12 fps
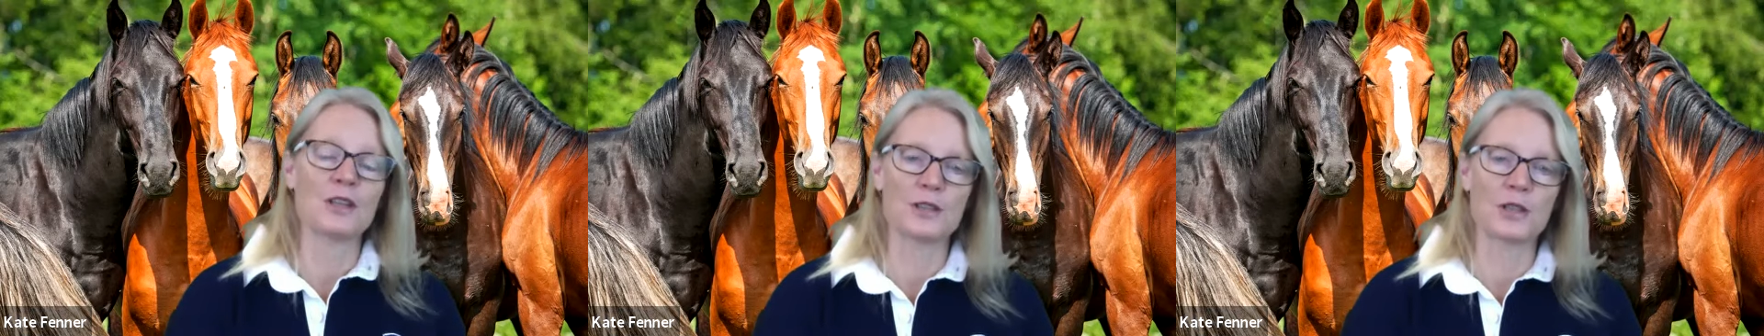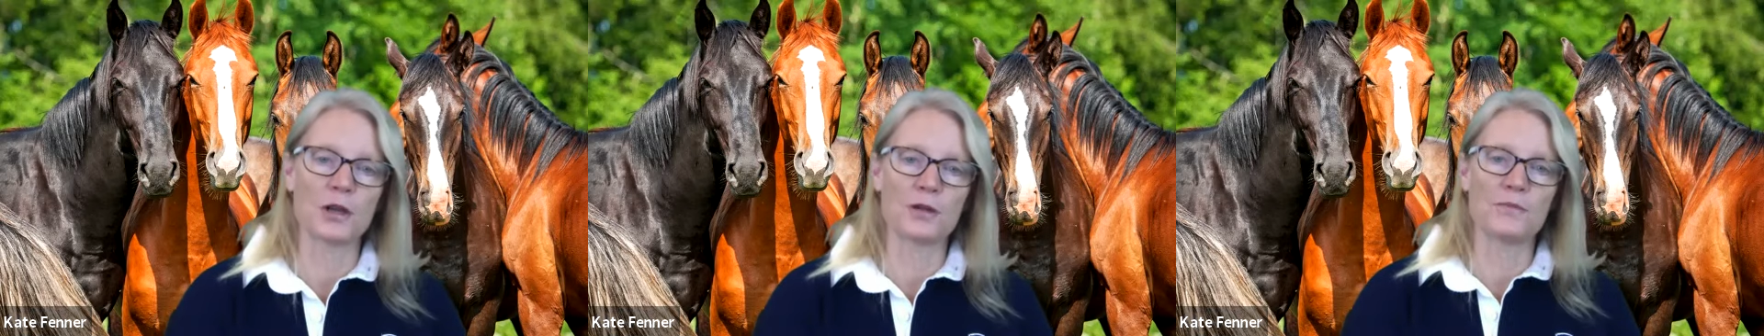
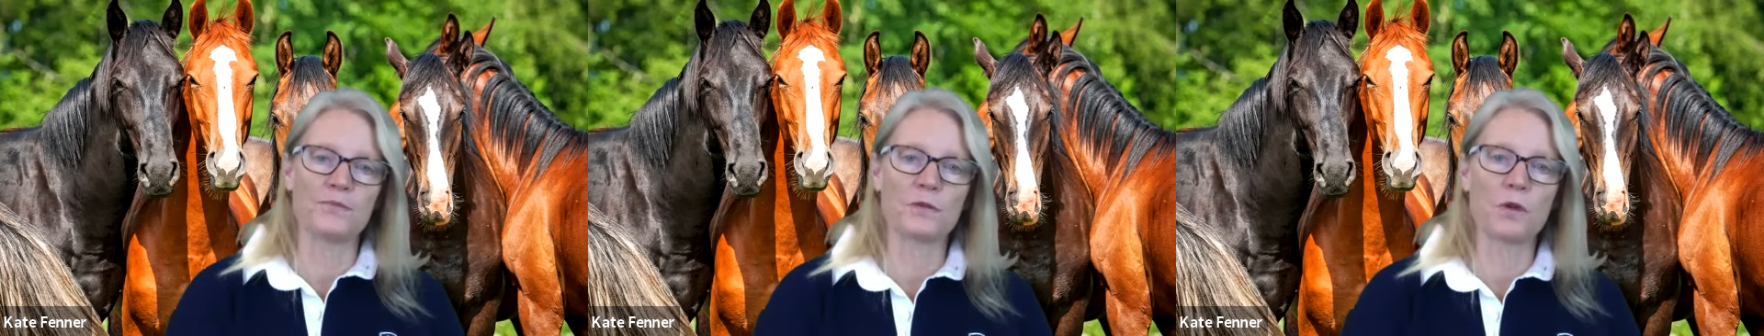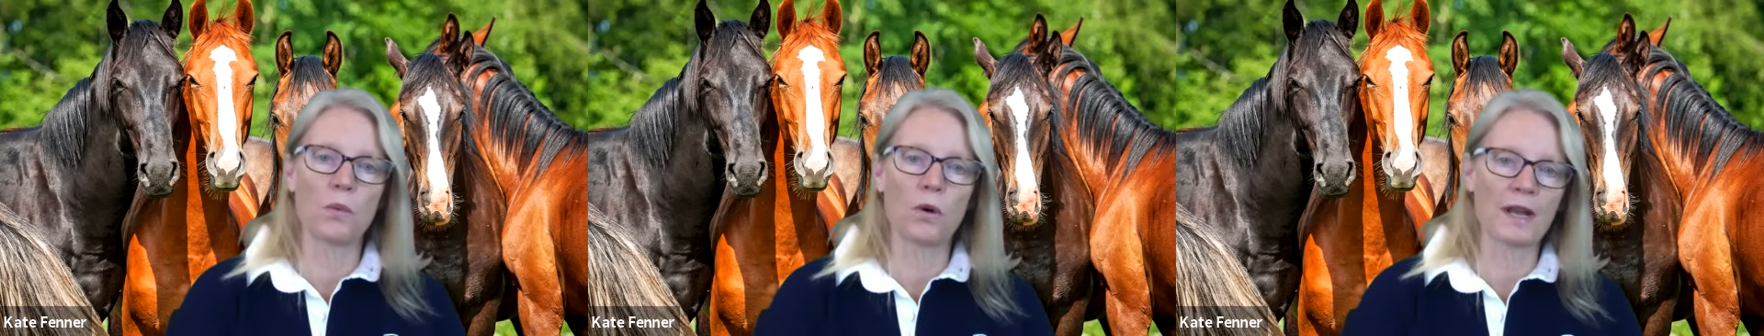So
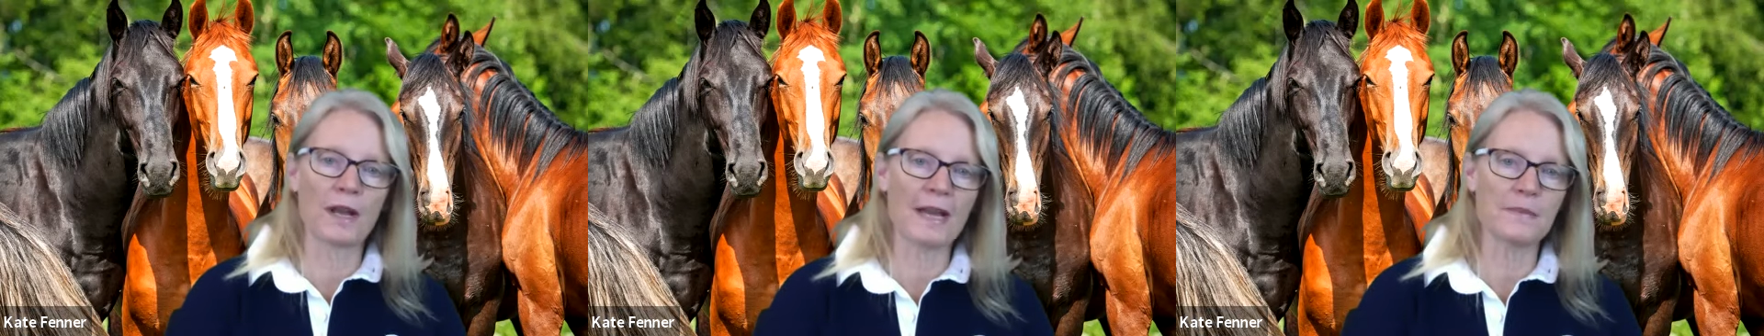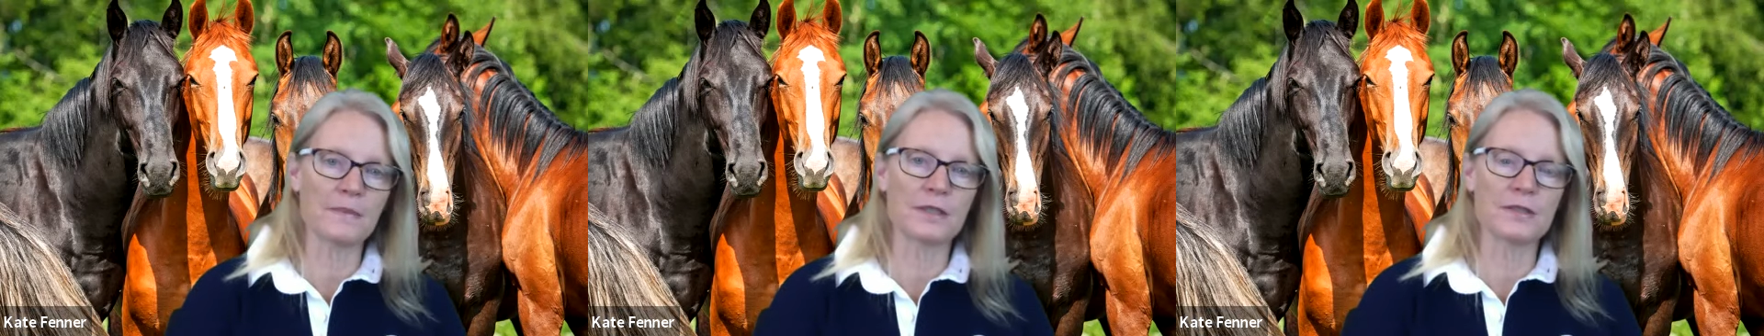what
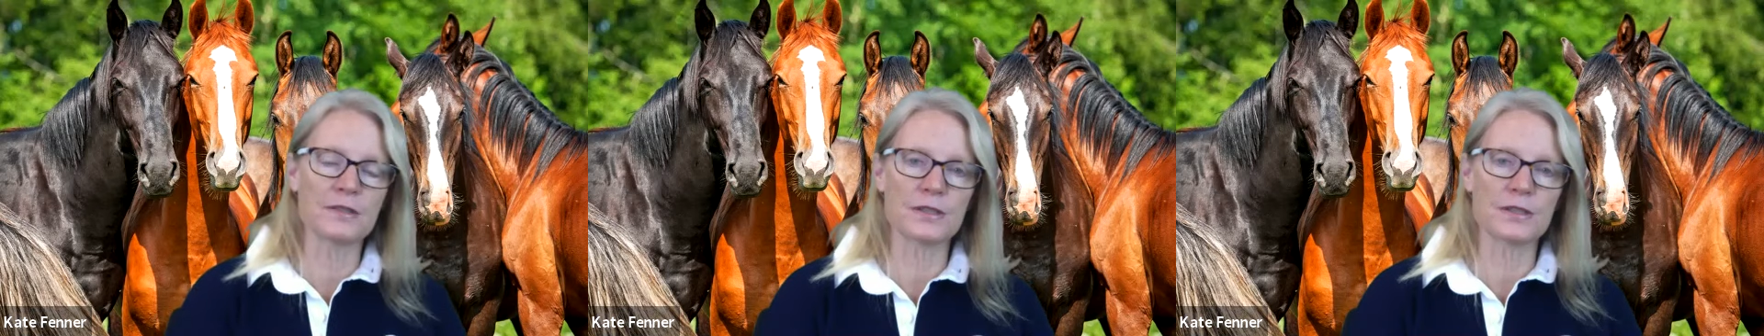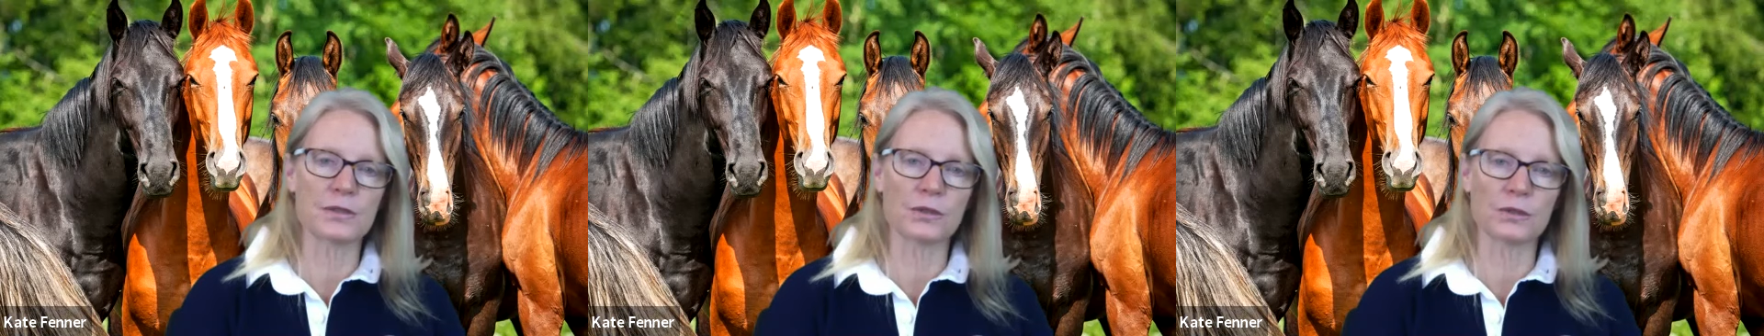happens
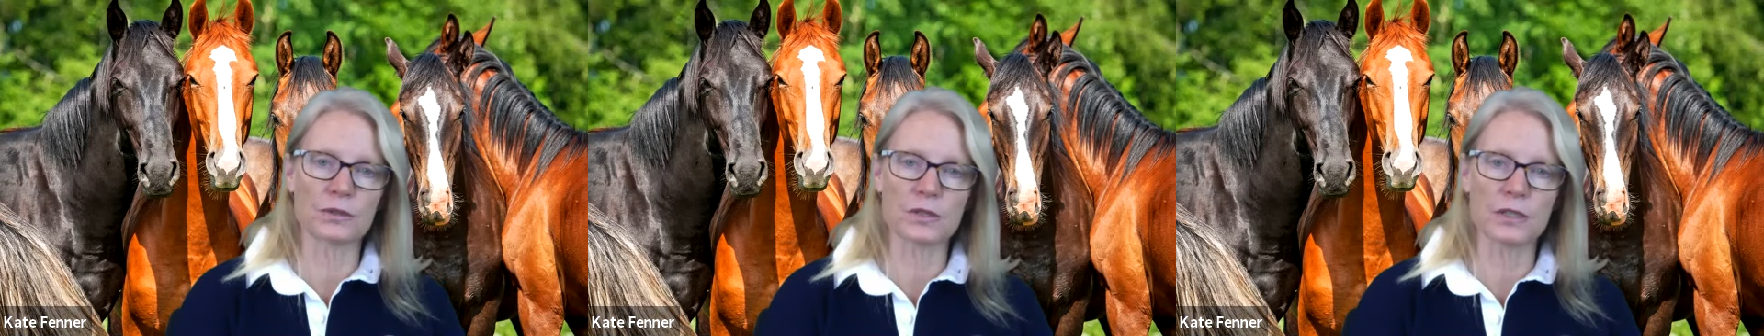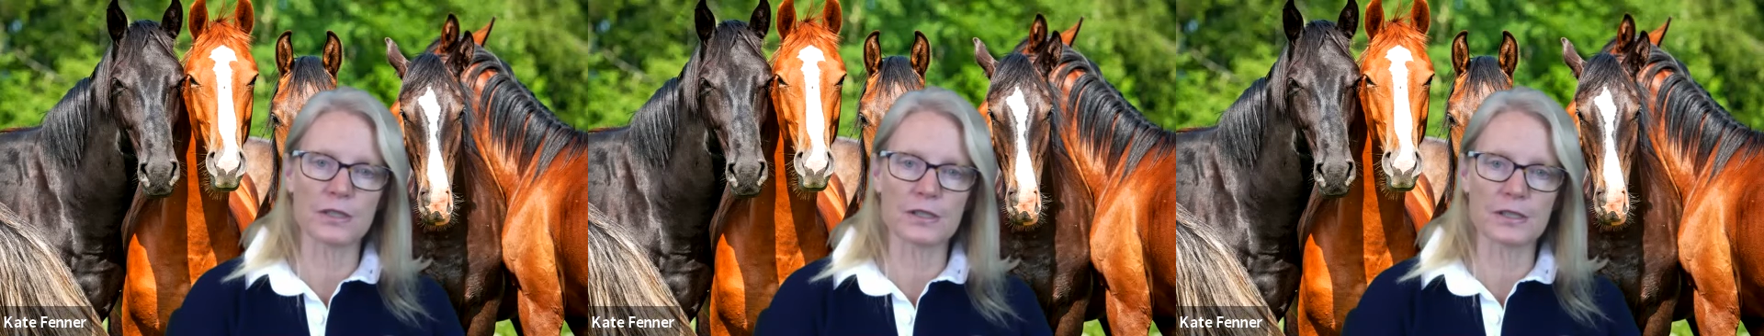is the horse
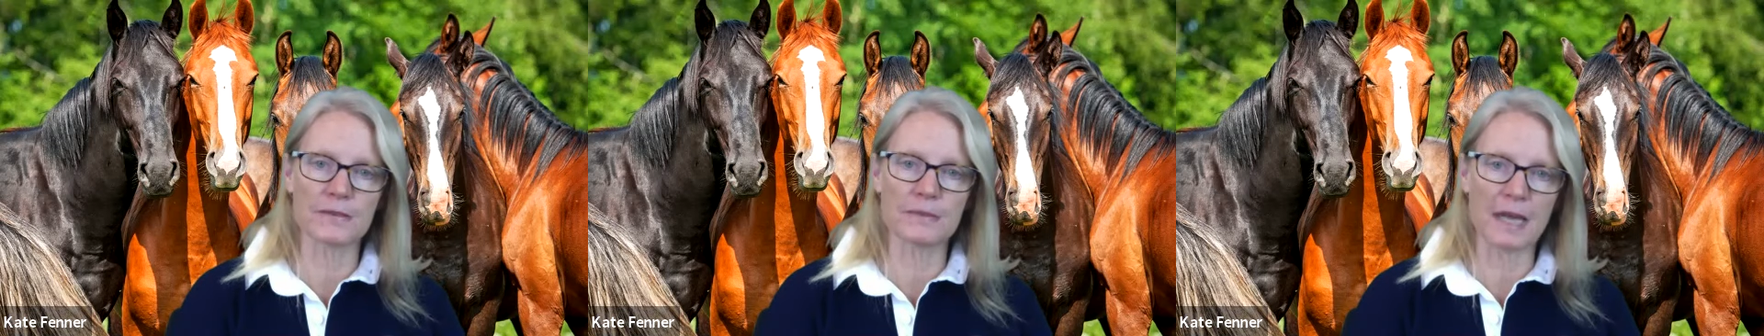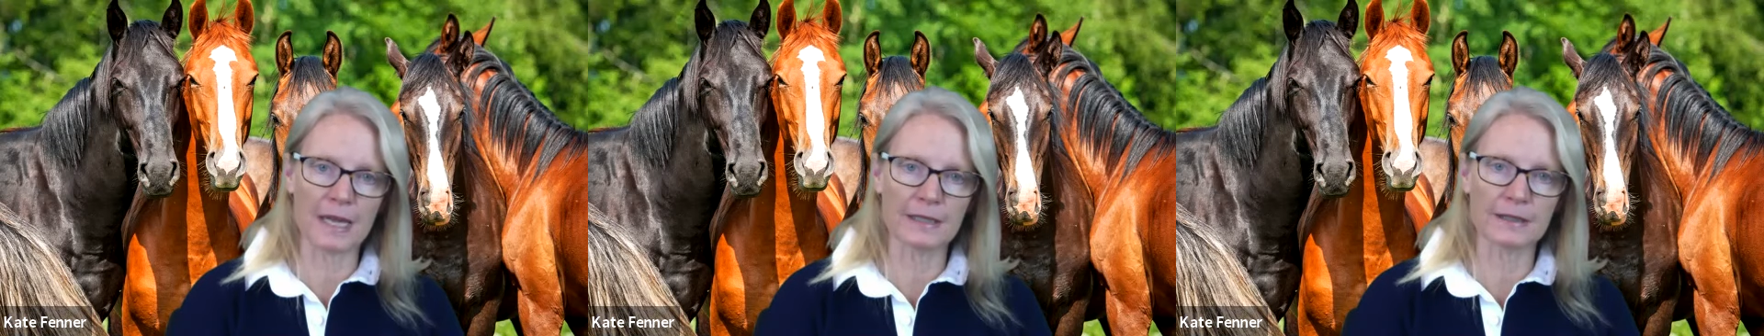learns the
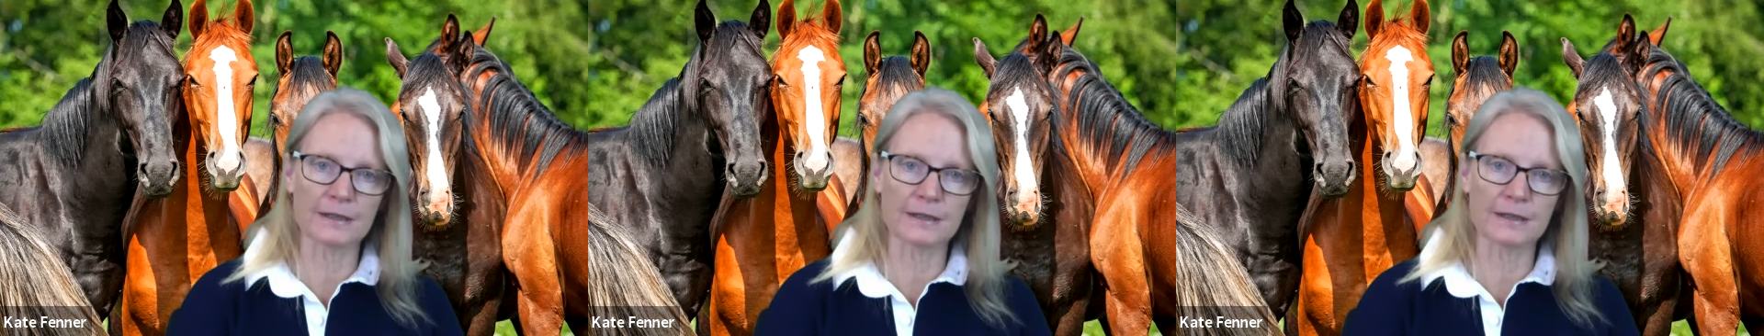pattern.